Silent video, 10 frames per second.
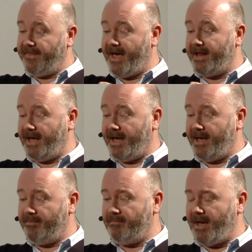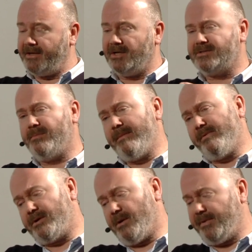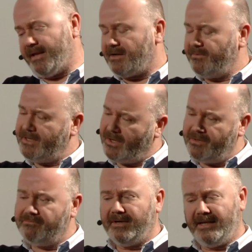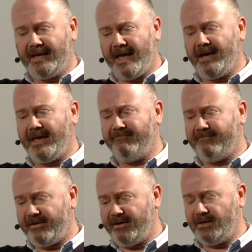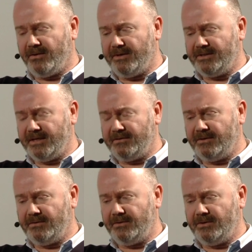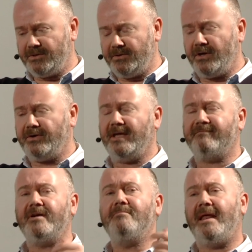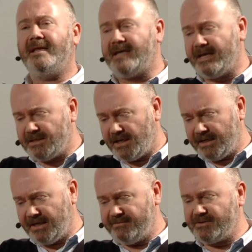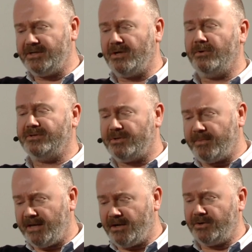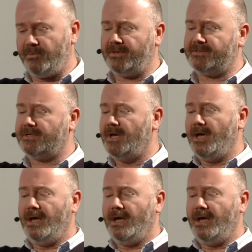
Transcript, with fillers: that um, and you know some people will complain that oh you know you really can't get very you know it, it you, you you're not going to get very many dandelion leaves or you don't want too many or you want